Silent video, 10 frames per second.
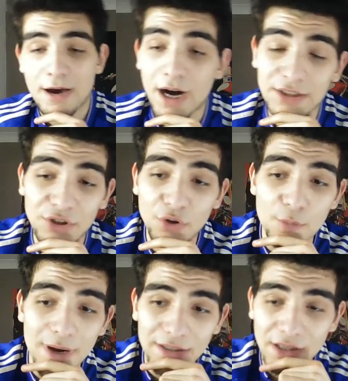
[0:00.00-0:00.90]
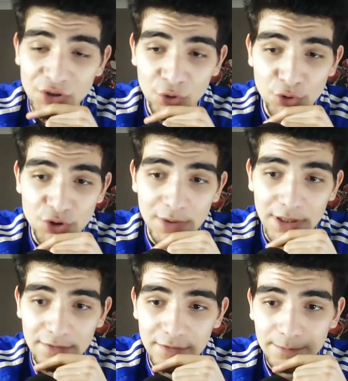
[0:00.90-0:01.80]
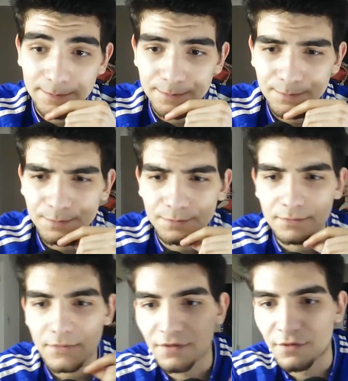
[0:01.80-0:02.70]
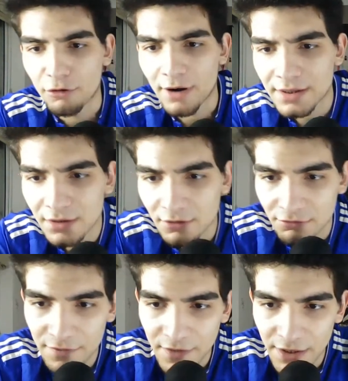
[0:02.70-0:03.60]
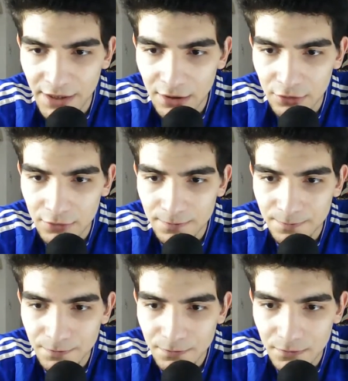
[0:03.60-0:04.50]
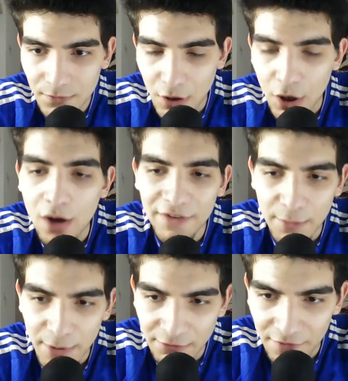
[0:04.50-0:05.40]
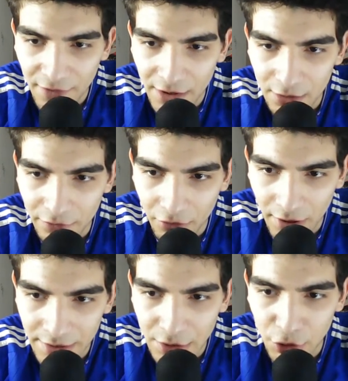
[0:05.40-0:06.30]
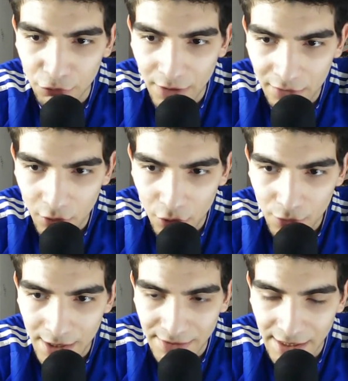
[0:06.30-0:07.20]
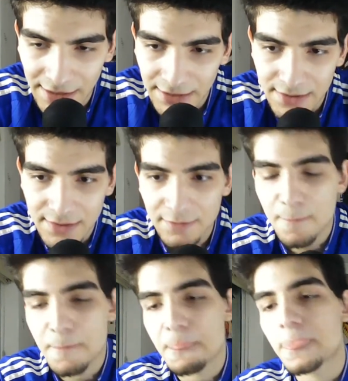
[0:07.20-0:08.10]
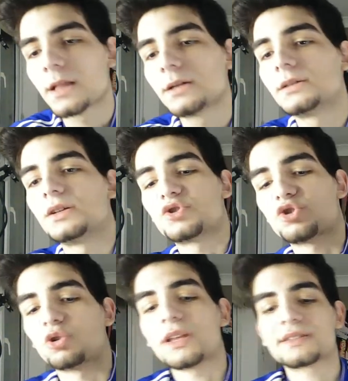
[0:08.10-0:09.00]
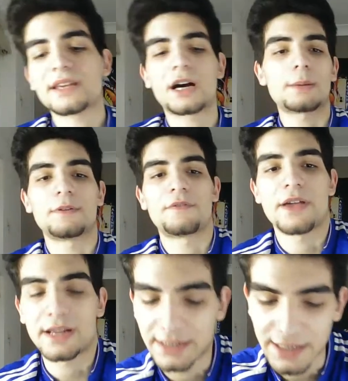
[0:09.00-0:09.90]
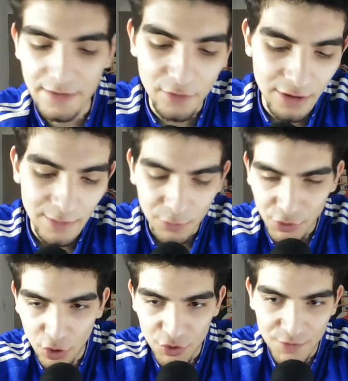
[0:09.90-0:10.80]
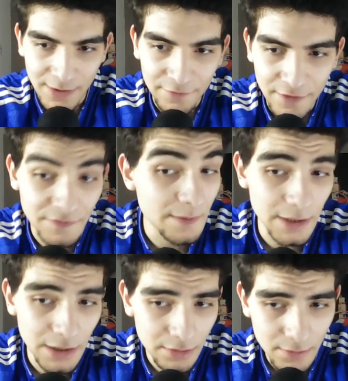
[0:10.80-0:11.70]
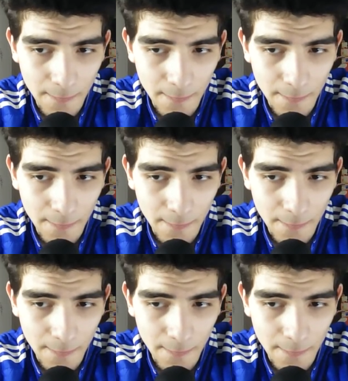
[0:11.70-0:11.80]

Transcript: I don't know, man. I don't know who to believe. Varane, Raphael, I think you mean Raphael, Varane, Guerrero, and Haaland. So, let's say hypothetically, yeah, Varane would cost about 50 million.